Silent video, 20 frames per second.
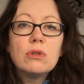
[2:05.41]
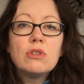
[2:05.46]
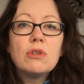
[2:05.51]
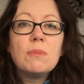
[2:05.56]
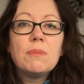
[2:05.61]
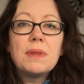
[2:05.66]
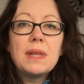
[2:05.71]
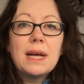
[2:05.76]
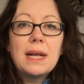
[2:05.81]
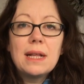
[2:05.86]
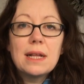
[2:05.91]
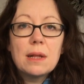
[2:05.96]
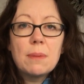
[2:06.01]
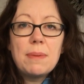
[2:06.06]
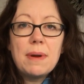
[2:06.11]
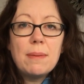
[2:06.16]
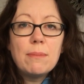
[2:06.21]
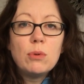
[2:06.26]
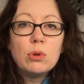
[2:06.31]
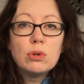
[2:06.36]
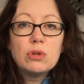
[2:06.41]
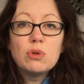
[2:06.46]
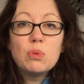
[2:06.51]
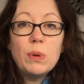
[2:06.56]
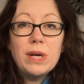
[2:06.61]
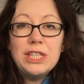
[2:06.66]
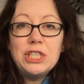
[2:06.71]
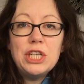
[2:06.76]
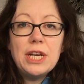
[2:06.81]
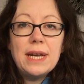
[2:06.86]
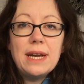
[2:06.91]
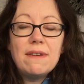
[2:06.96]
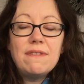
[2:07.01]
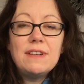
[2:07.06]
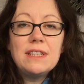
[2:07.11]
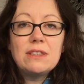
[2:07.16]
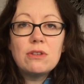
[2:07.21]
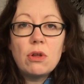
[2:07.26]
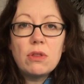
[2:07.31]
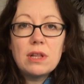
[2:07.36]
something a little bit more swishy if
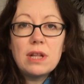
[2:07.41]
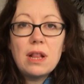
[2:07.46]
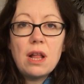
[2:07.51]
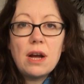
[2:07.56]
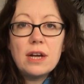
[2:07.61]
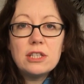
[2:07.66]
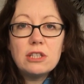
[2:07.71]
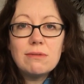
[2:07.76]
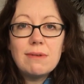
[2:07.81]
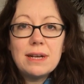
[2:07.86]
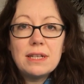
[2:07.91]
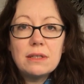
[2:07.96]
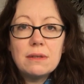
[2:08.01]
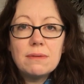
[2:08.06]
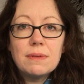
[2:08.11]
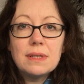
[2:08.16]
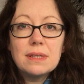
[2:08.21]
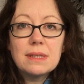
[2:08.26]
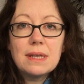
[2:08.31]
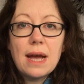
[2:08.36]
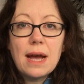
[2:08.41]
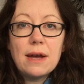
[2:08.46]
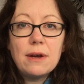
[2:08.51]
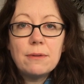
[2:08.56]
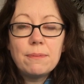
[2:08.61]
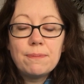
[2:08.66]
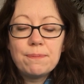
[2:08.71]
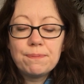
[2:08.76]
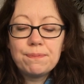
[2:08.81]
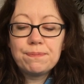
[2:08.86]
it's on the lighter end of the scale.